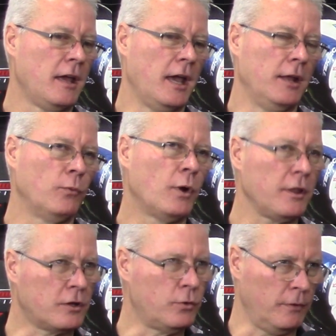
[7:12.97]
And one of
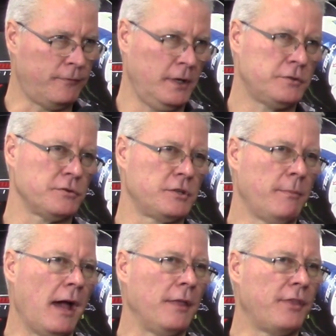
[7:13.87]
the cool features
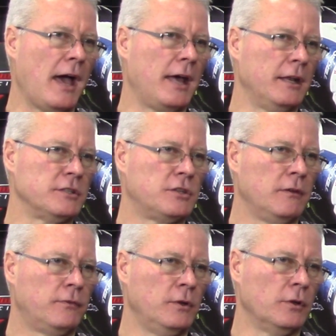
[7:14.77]
about that is
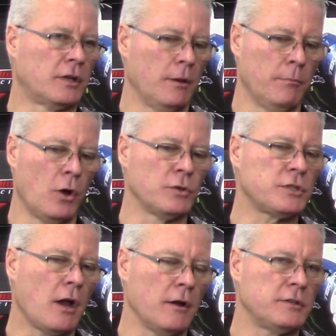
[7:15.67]
if you look at most
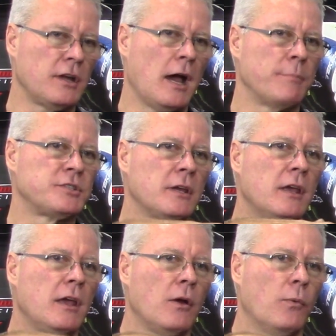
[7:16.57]
hard tops,
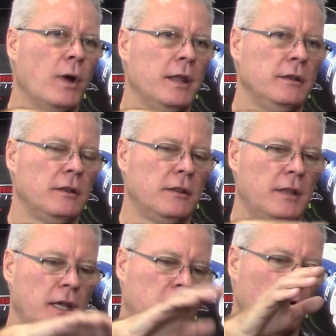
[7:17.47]
when
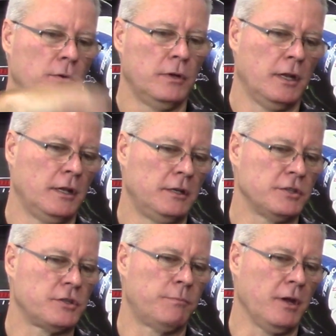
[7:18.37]
they go and they
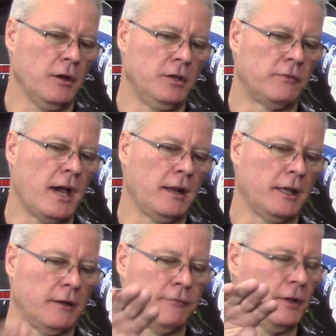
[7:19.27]
disappear, you've got
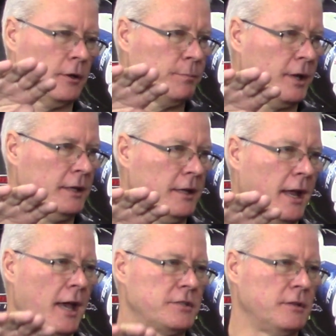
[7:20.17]
like a filler plate that
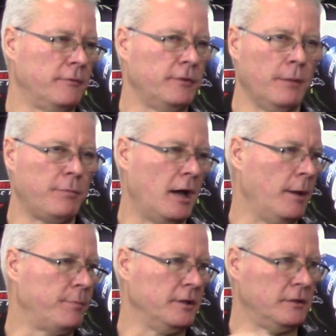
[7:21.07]
has to flip
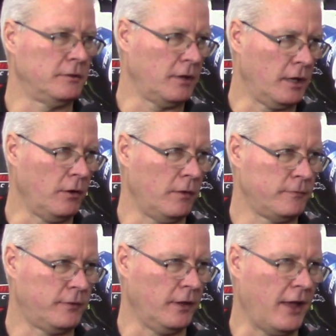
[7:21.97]
up and, right.
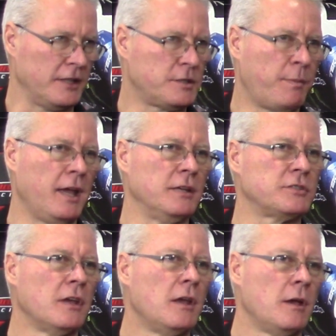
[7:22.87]
and fill that space. Right.